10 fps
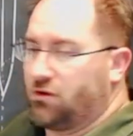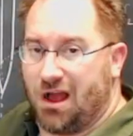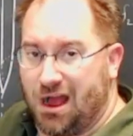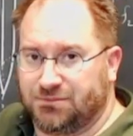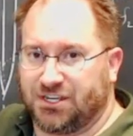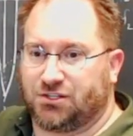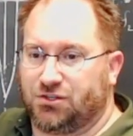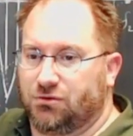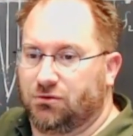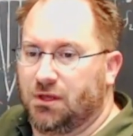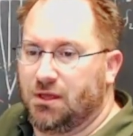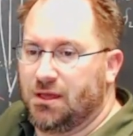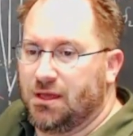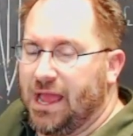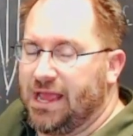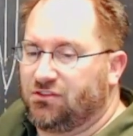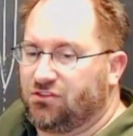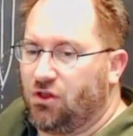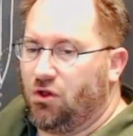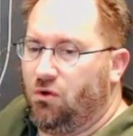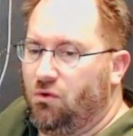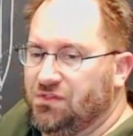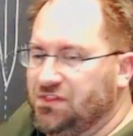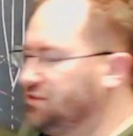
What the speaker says: your object 2. And so